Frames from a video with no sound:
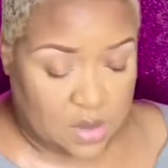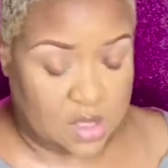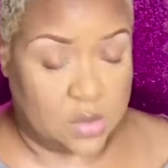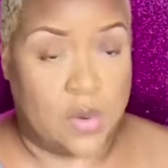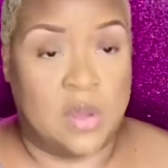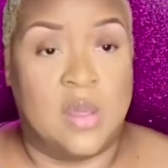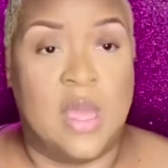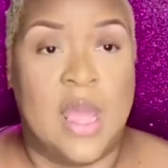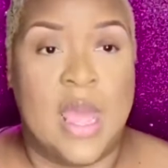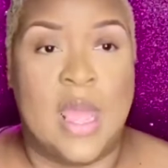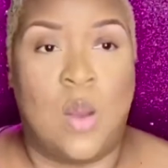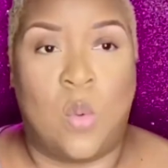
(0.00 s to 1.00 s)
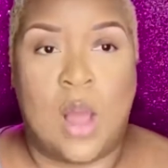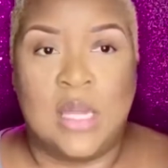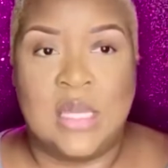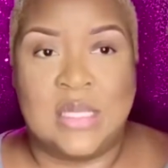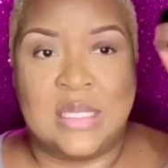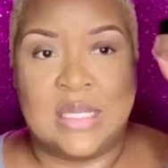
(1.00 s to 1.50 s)
spray that. And while
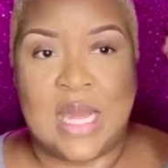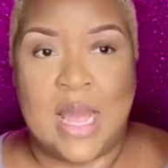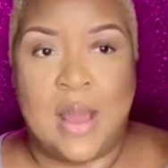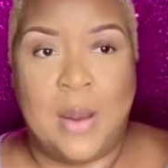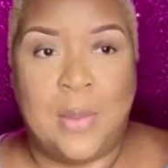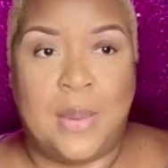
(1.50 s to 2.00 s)
it's damp,